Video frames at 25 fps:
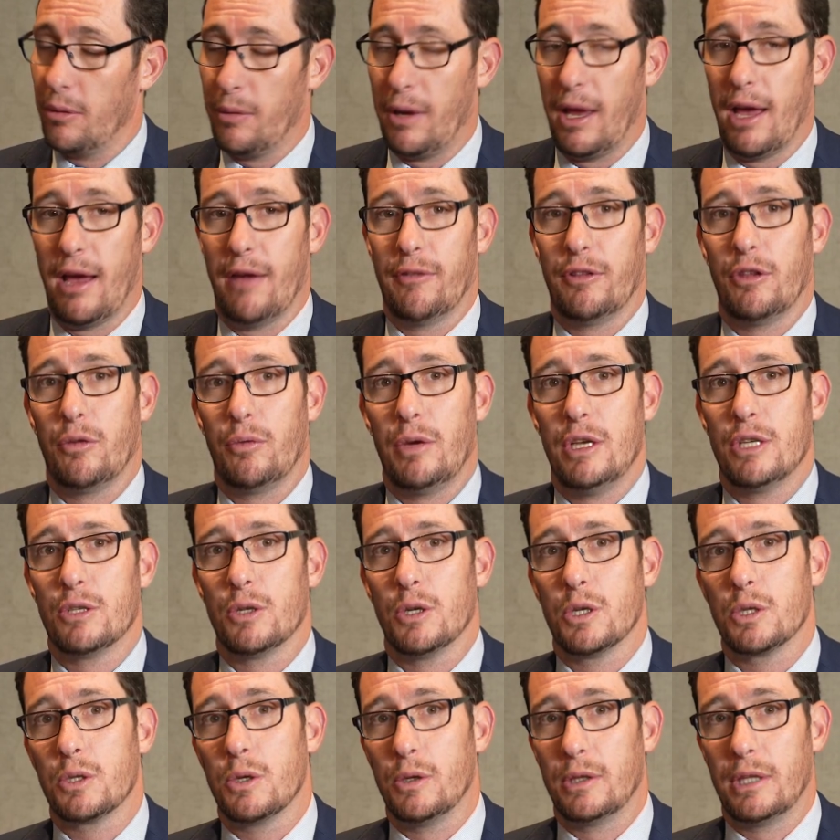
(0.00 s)
that we have in the
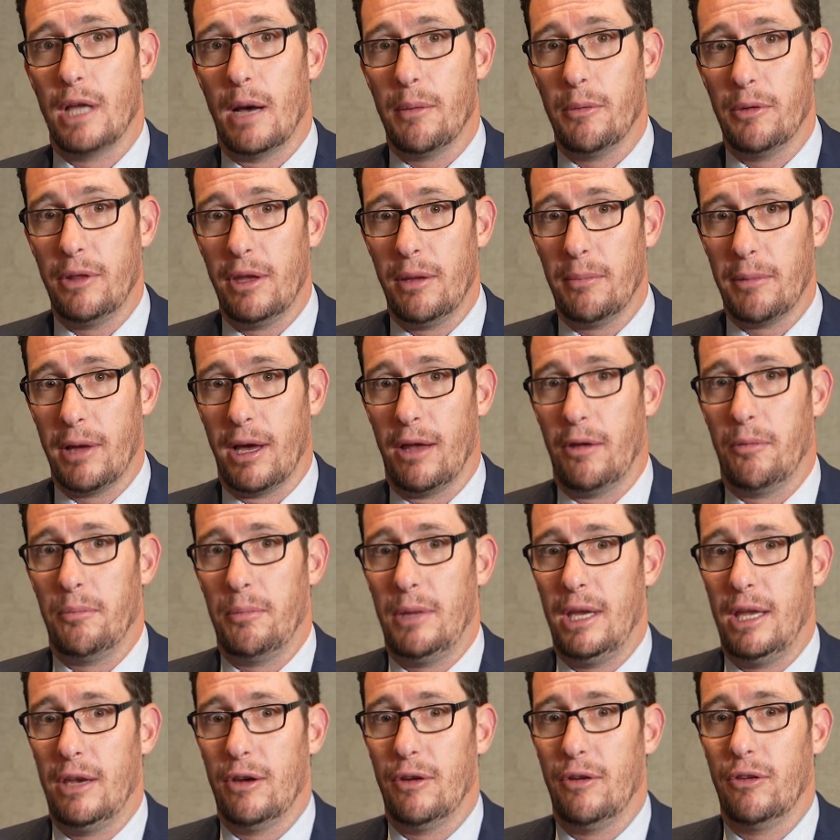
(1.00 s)
resource, so double the amount of
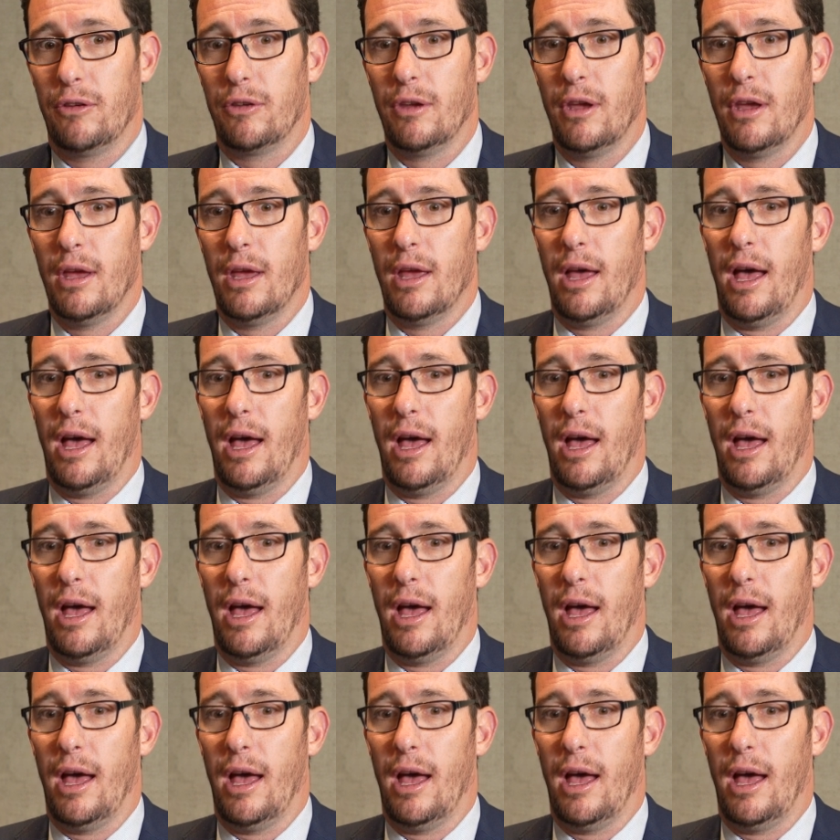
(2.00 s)
meters.